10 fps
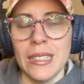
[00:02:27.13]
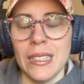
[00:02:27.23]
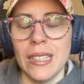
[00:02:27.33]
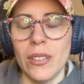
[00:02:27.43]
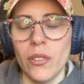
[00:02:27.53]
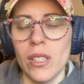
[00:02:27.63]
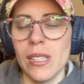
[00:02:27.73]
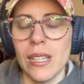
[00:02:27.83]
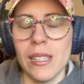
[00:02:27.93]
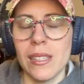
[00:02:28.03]
it feels
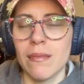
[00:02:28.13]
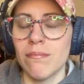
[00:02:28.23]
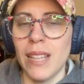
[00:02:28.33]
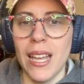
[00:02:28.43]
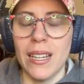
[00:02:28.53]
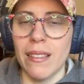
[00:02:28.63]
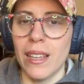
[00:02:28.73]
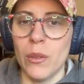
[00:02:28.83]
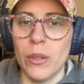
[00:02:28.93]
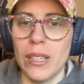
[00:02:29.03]
like it's heading
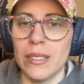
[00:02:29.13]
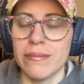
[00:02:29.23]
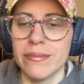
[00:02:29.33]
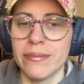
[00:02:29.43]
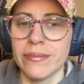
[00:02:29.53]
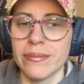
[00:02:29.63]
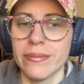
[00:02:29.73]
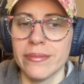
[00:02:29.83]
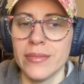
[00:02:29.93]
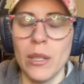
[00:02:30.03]
that way.
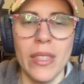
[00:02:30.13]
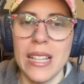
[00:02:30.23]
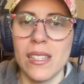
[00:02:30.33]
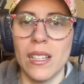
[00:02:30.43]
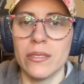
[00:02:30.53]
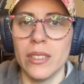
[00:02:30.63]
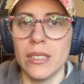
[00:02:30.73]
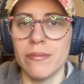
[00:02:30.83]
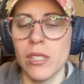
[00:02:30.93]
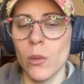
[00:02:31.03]
Oh, that's not
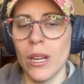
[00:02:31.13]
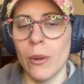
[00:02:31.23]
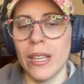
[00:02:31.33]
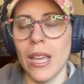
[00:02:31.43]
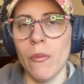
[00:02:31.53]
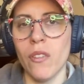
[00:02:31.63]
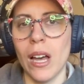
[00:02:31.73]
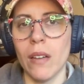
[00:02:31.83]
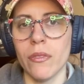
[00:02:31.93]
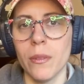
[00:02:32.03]
fun. So anyway, Game
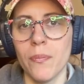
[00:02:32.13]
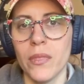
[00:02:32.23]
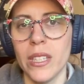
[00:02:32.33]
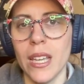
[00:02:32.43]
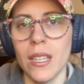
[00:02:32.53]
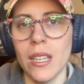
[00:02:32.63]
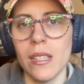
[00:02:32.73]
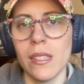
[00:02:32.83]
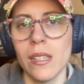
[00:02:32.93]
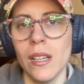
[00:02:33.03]
5.
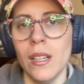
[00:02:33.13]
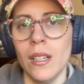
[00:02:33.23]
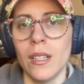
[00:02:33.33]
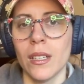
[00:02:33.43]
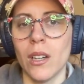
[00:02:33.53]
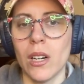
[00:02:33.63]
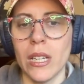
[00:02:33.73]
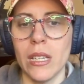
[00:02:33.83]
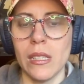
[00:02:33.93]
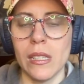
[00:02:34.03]
Yankees,
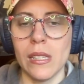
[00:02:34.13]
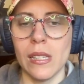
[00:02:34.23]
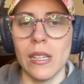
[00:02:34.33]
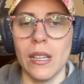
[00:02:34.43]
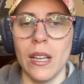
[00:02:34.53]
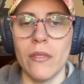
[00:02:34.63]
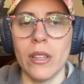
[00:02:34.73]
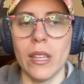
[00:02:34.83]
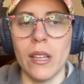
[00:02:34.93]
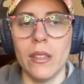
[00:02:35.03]
Guardians,
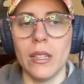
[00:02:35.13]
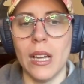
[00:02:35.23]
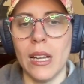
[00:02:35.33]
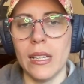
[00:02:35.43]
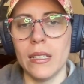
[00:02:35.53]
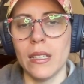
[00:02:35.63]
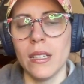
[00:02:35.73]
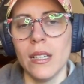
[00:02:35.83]
everything on the line.